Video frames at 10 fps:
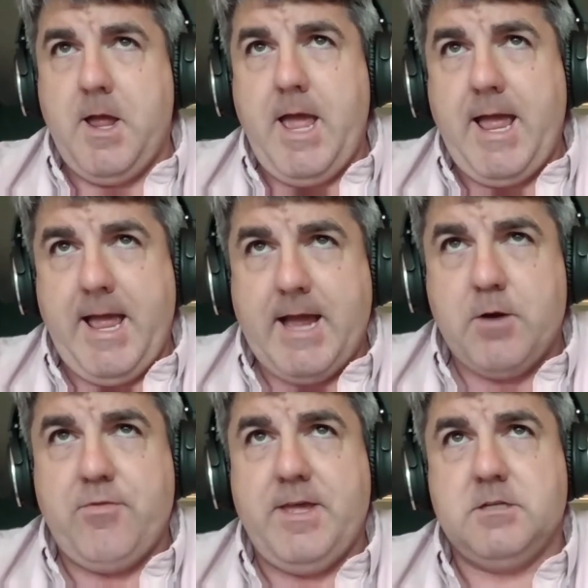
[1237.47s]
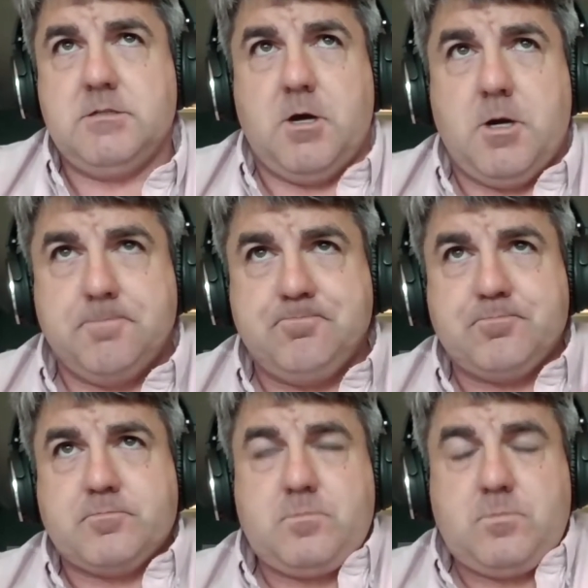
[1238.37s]
how things are
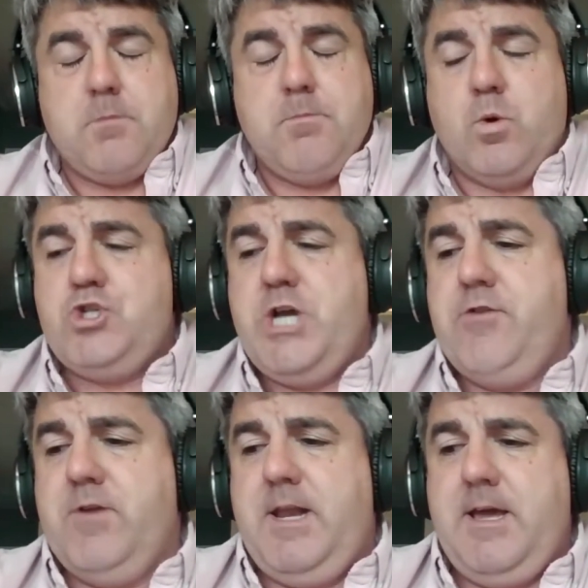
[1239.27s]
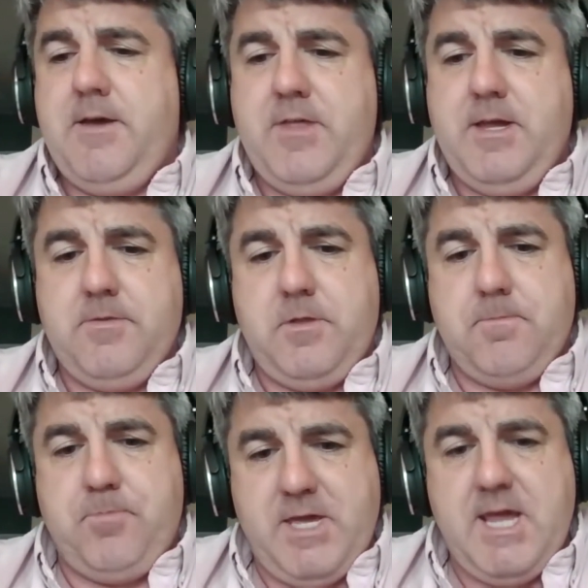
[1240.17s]
more generally, I think
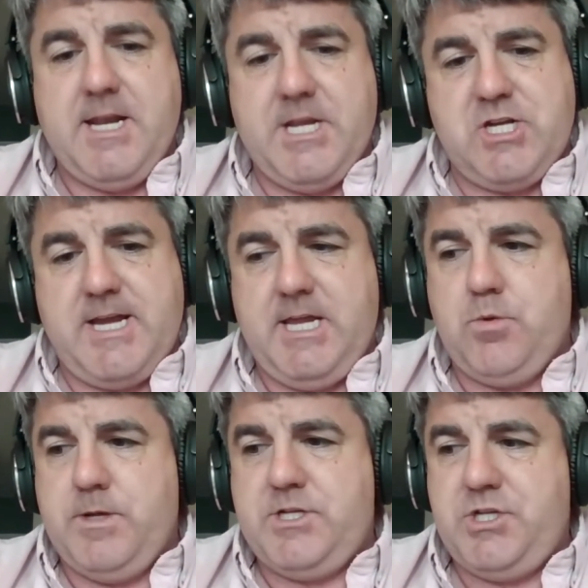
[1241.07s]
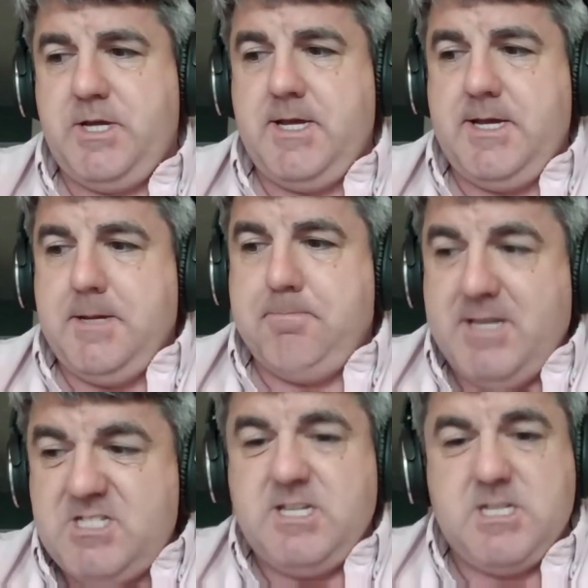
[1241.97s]
that the English language
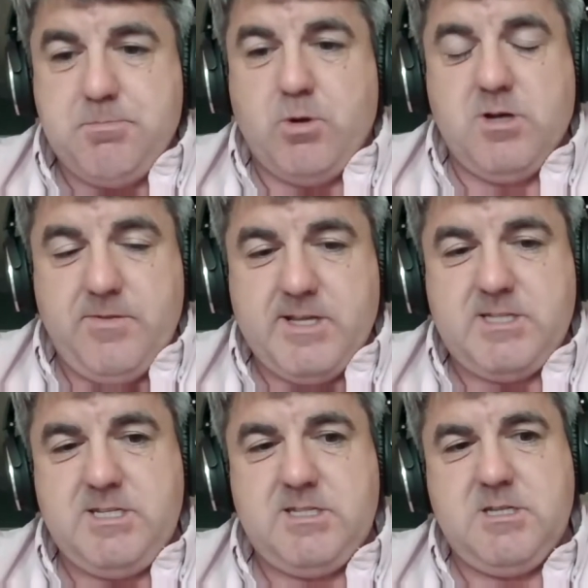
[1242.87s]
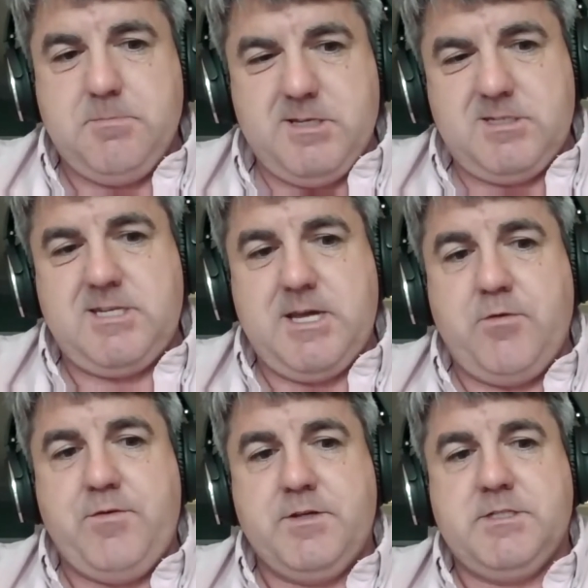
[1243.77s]
business model and the system
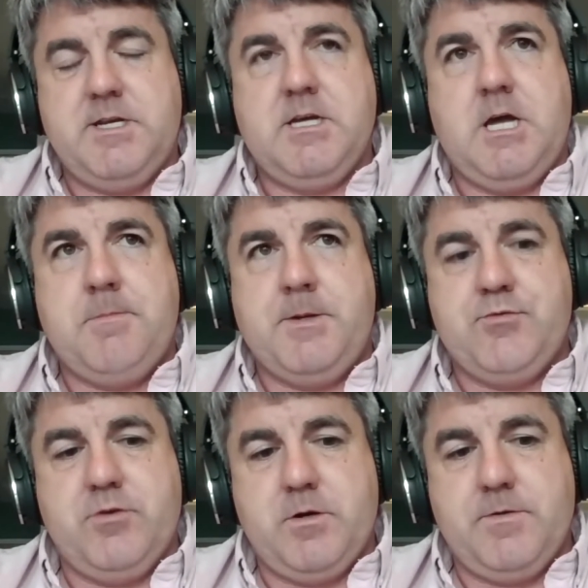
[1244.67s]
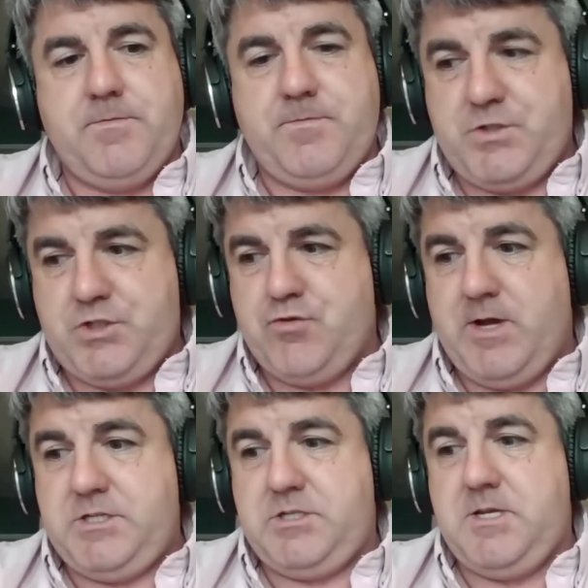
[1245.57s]
itself is going to come under a lot of
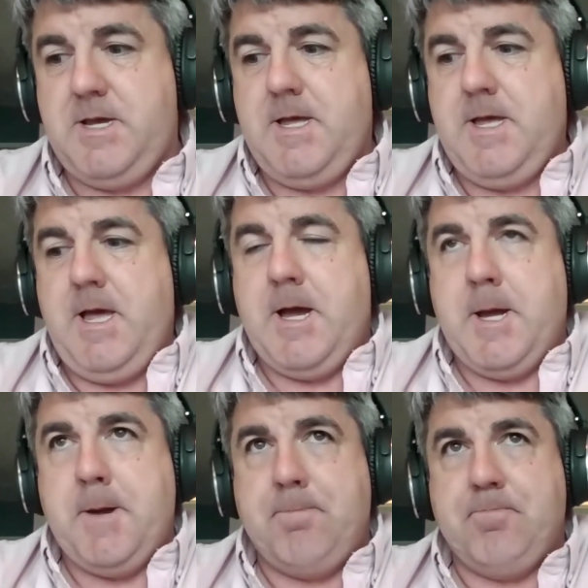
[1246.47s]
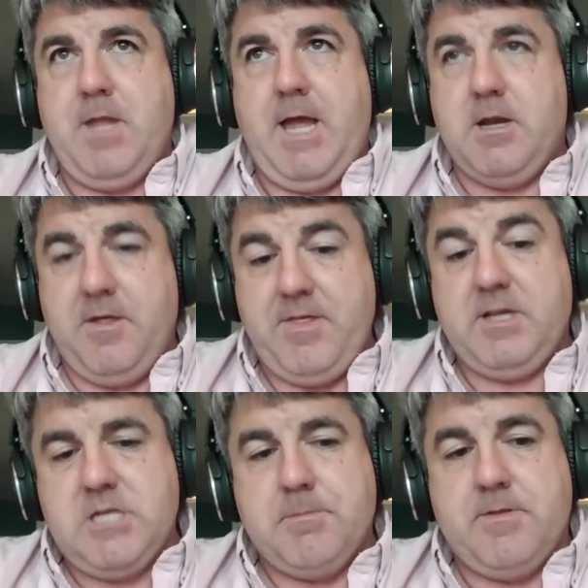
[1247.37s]
stress. And I think
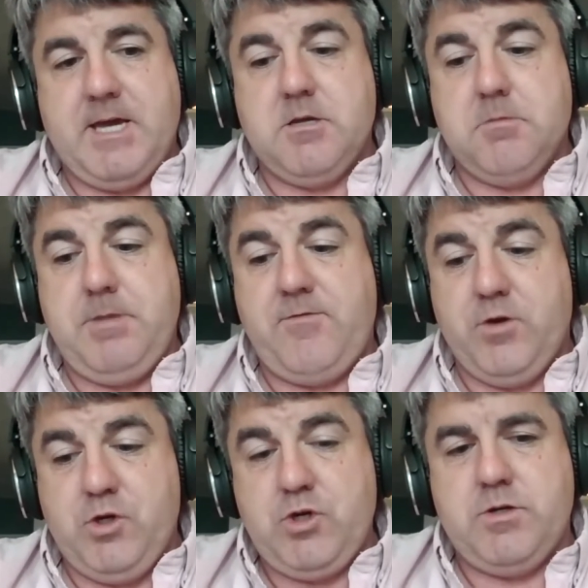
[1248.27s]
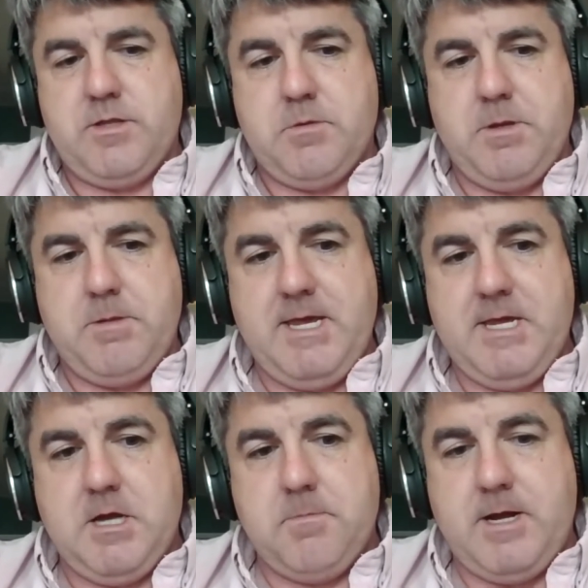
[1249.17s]
some of that can be for good, that we may
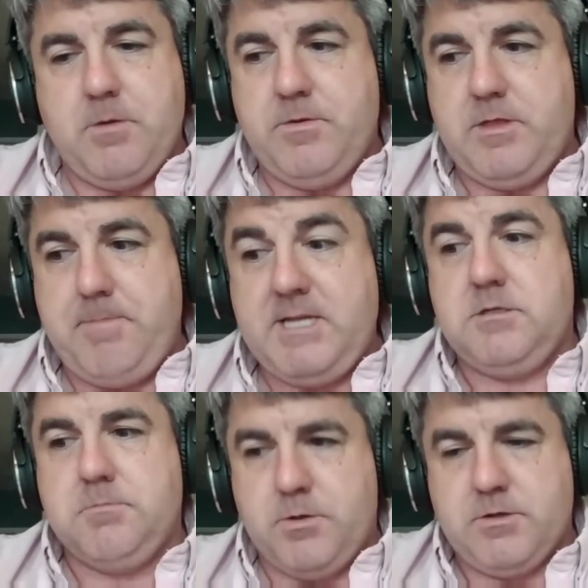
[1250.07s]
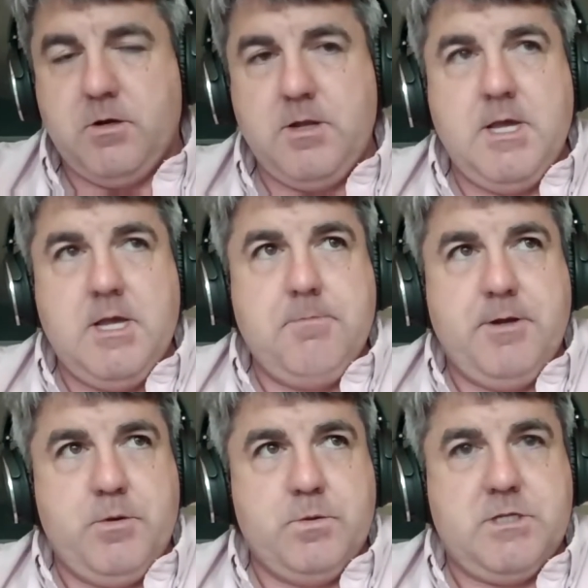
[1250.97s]
come out with a better model,
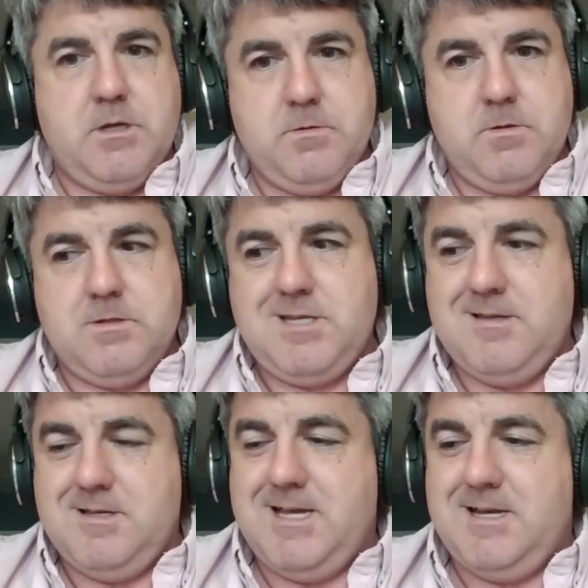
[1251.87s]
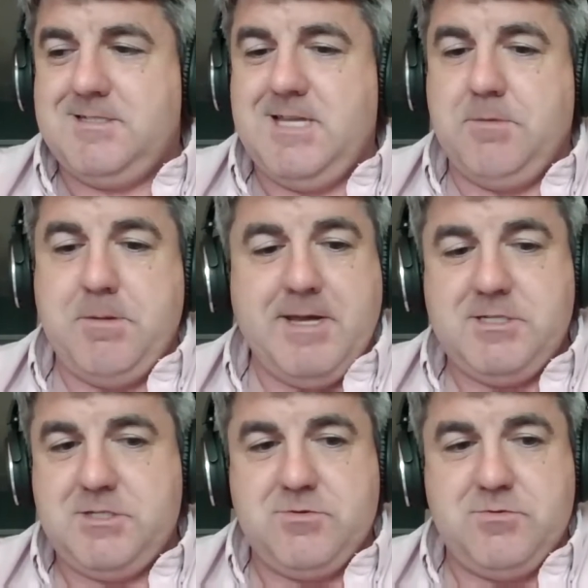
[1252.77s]
but also, as Alan was saying, we may
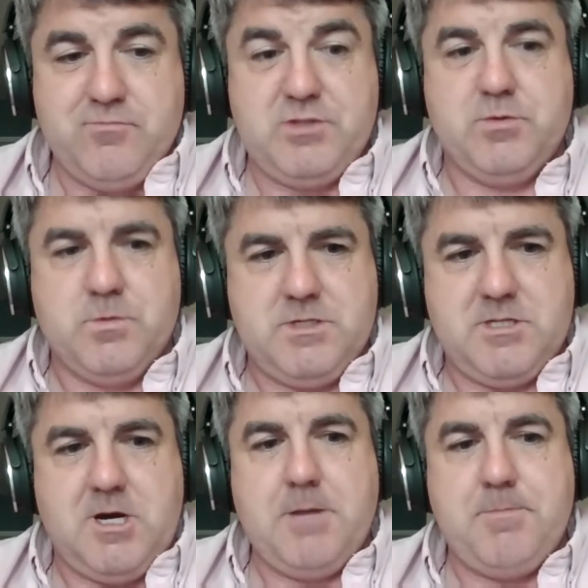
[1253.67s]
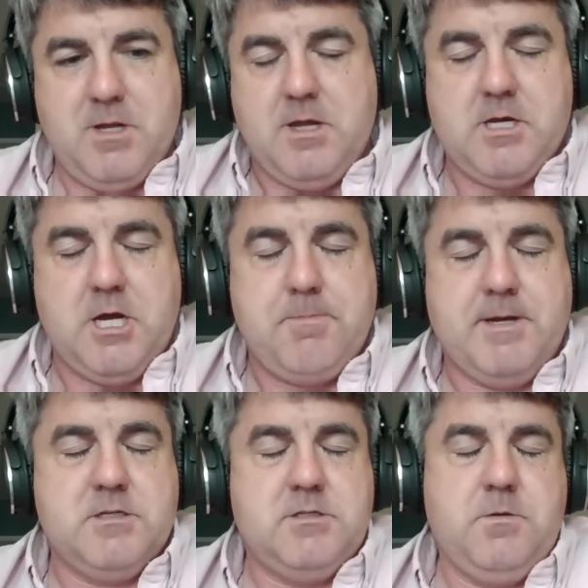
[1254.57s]
just resort to typing and go
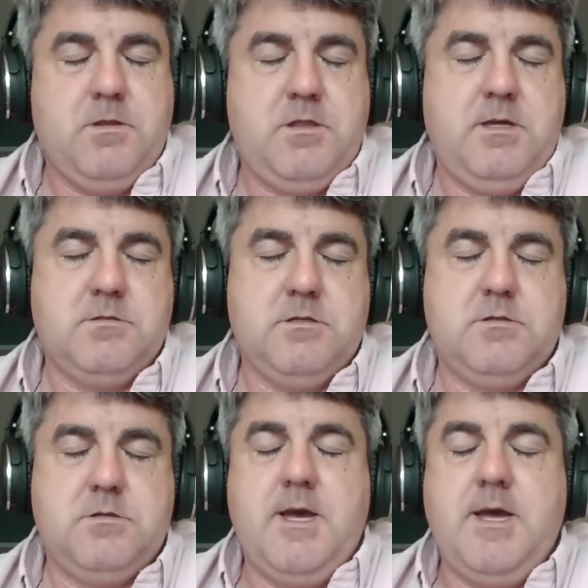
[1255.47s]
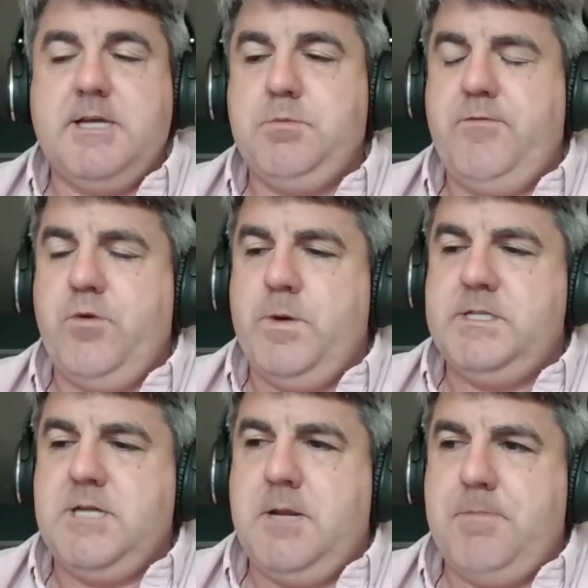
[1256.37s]
back to doing things as we've
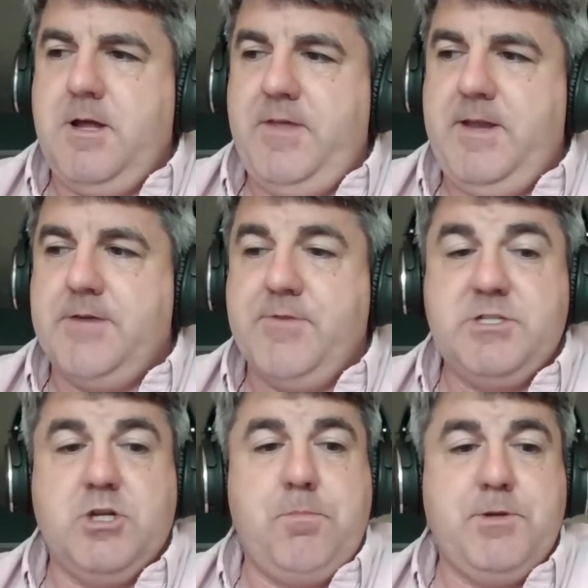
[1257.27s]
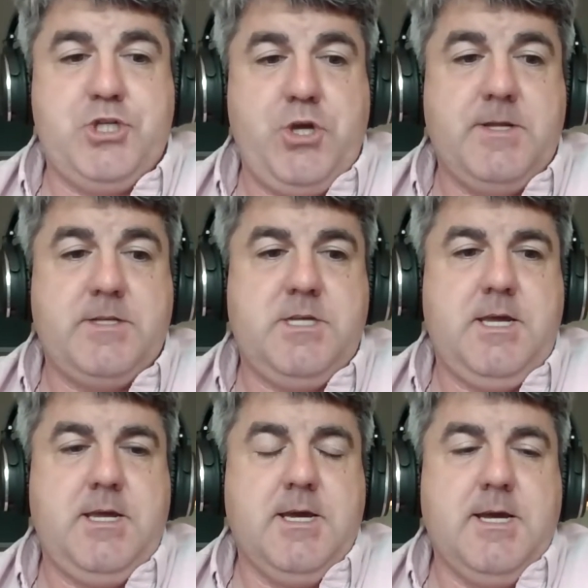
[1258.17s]
always done. But I think there is an
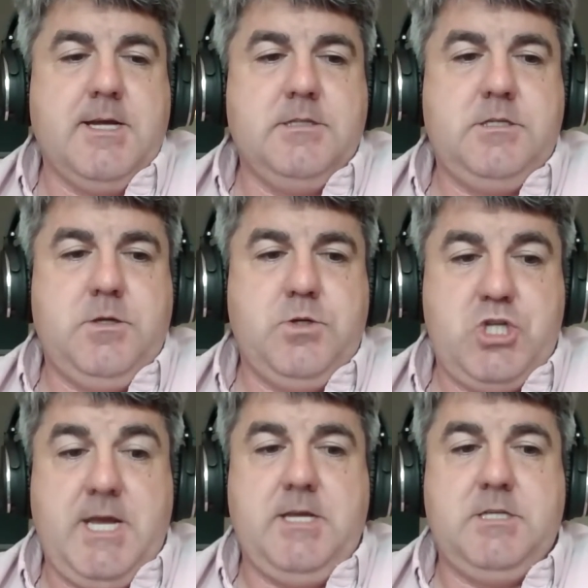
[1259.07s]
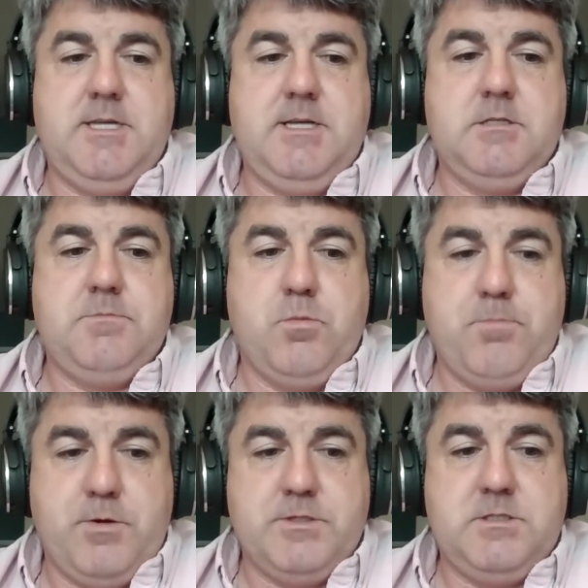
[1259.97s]
opportunity to change things more
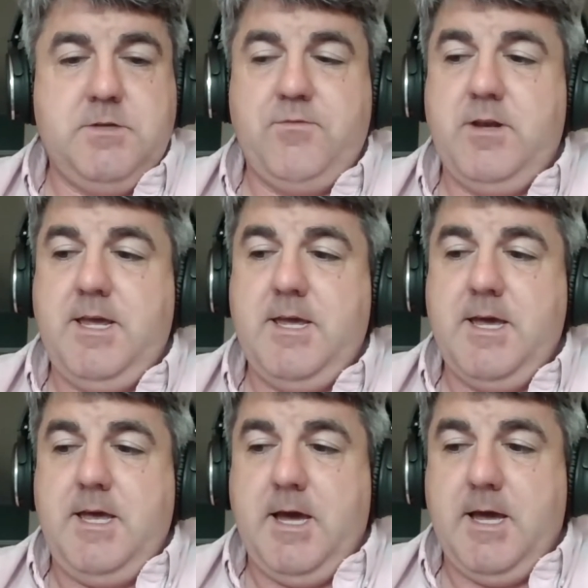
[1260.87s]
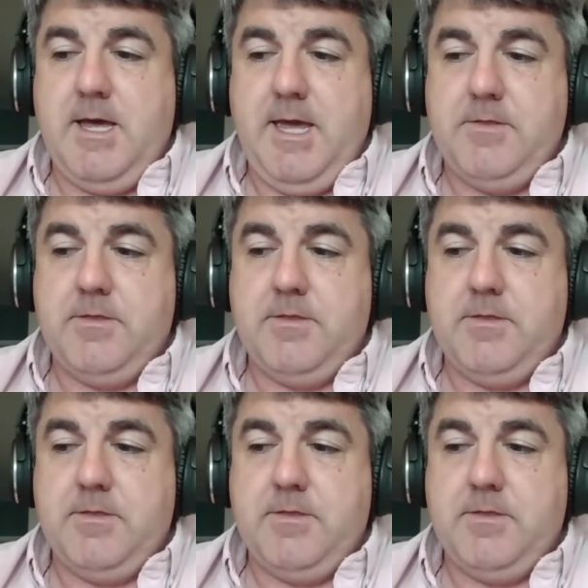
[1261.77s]
positively in